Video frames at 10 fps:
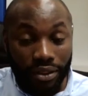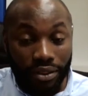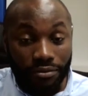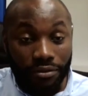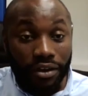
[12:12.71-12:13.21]

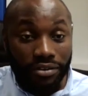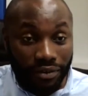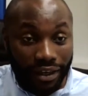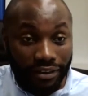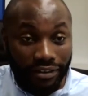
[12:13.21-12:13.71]
the Pfizer
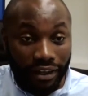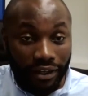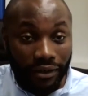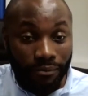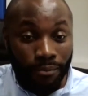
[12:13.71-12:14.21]

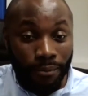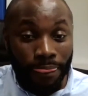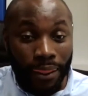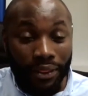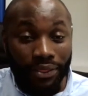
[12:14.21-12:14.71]
vaccine
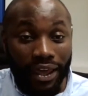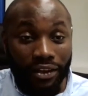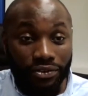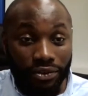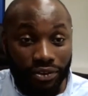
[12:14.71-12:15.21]
and the
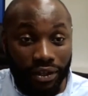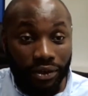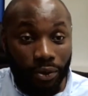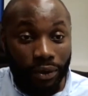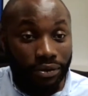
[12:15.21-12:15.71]

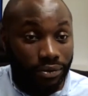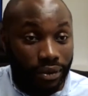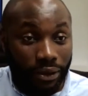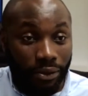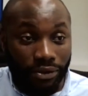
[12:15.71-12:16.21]
AstraZeneca one,
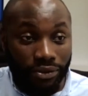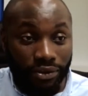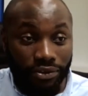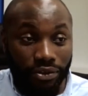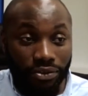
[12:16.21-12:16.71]
otherwise known
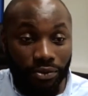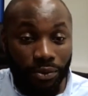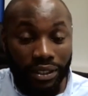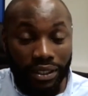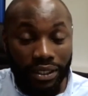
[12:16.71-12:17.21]
as the Oxford
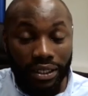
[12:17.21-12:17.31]
one.